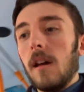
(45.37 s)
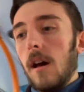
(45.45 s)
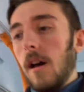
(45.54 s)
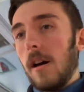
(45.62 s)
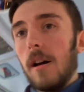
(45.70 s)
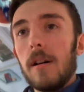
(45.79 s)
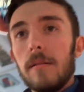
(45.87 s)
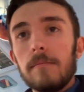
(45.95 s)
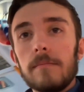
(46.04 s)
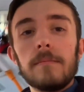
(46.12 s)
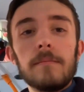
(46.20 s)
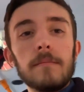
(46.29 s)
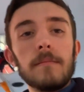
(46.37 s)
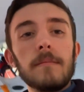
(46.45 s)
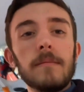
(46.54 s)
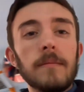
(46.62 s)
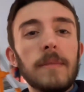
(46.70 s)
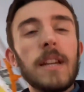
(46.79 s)
The
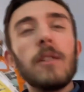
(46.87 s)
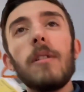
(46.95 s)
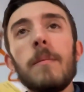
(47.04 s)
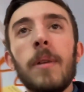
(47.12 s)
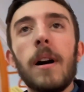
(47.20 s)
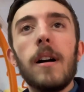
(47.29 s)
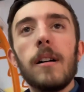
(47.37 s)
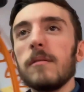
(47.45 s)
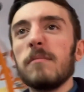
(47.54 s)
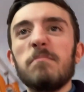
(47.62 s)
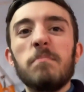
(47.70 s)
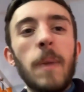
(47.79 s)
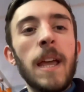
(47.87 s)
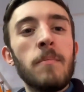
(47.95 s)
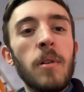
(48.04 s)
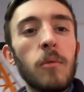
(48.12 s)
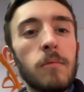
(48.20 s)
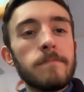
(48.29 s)
annoying part,
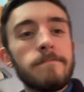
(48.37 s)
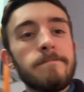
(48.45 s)
people.